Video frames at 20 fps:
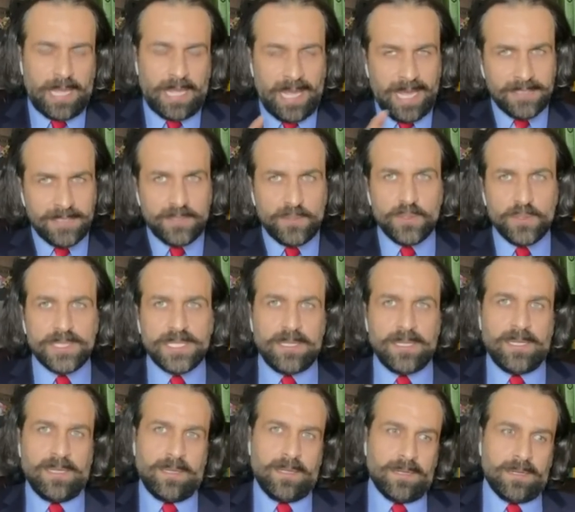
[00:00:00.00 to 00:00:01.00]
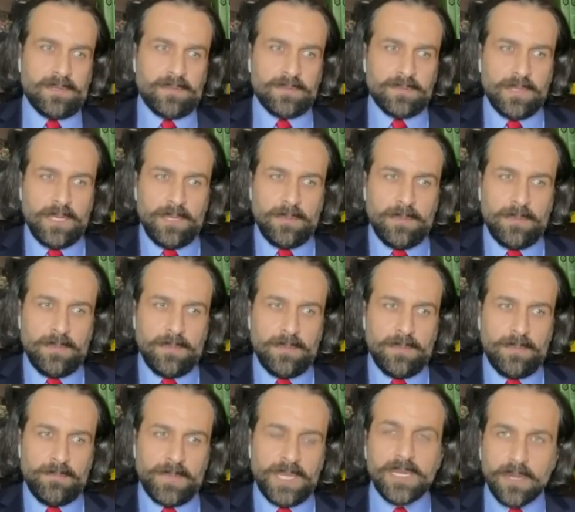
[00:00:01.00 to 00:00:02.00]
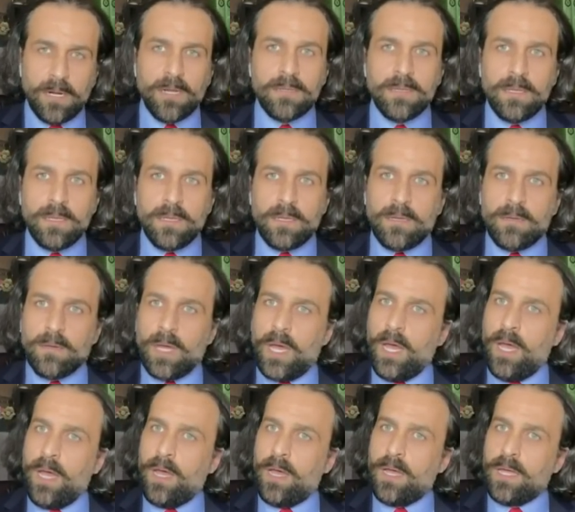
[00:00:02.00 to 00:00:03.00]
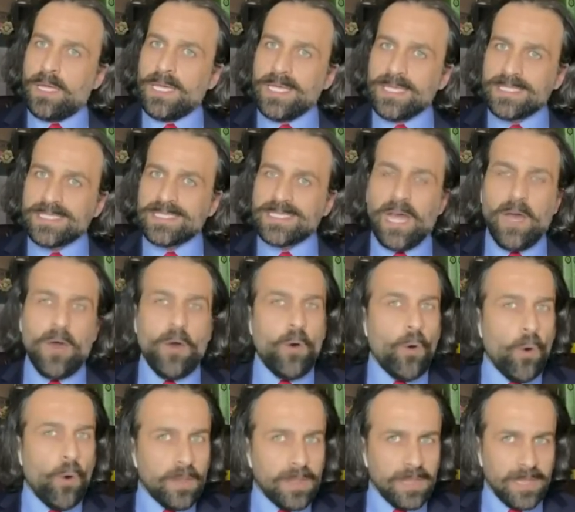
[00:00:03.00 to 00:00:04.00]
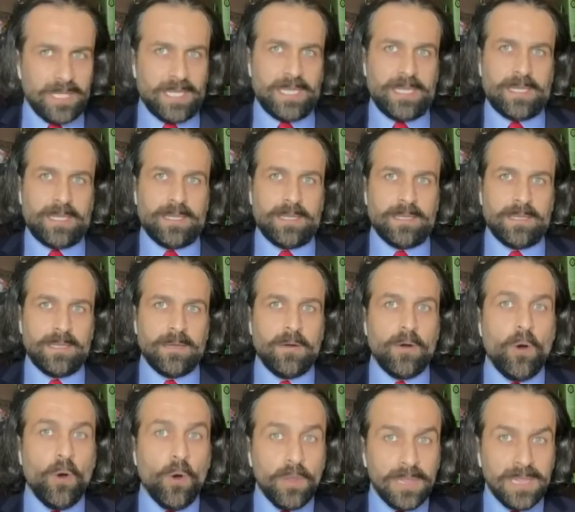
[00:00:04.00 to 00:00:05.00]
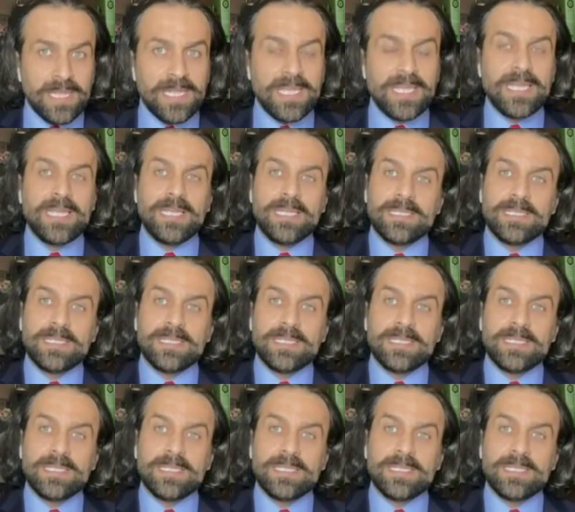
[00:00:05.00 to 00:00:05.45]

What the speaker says: As you said, Heather, Iran is the only